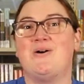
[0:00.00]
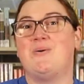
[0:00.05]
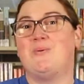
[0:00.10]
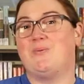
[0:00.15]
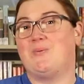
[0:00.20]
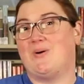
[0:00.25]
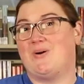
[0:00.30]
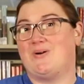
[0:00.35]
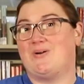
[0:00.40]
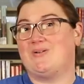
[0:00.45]

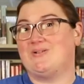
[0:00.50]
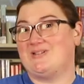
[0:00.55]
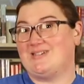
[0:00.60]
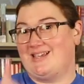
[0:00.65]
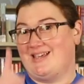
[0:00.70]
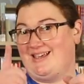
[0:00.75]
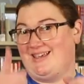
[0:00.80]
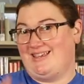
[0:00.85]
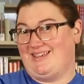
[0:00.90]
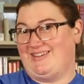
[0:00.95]
Won't
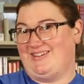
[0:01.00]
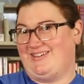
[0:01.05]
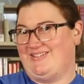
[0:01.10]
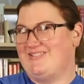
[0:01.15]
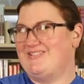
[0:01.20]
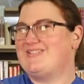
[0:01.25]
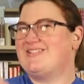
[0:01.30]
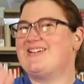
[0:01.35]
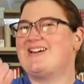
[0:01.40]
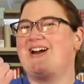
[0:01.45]

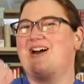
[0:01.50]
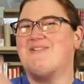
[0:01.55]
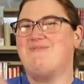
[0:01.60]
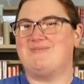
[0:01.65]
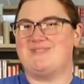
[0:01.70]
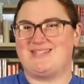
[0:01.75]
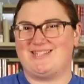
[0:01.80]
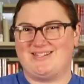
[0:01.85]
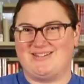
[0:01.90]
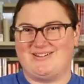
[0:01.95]
you
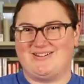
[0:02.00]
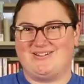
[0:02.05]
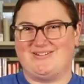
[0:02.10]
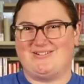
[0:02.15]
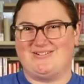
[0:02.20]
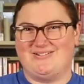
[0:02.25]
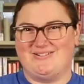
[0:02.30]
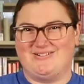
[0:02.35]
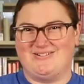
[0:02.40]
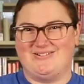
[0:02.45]
come
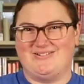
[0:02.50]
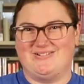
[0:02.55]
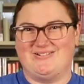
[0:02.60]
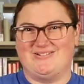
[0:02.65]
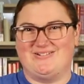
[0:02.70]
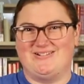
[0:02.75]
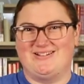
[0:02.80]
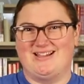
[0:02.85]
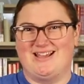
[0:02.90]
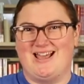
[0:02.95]

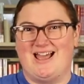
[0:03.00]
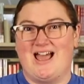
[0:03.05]
too?